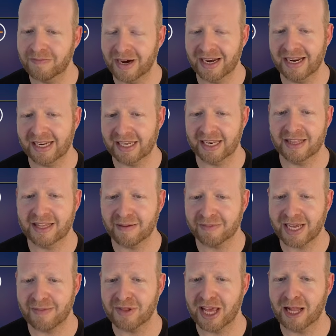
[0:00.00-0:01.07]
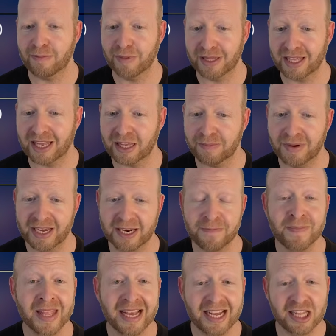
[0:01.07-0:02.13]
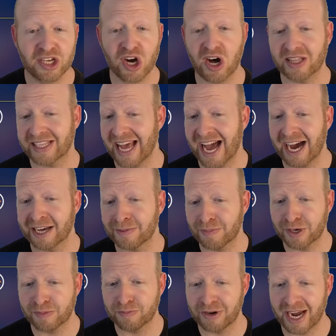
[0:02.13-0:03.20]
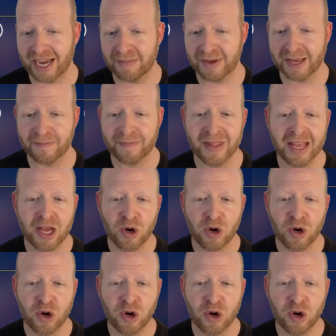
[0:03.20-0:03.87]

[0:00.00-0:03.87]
but it can sometimes help a little bit, it's called output priming,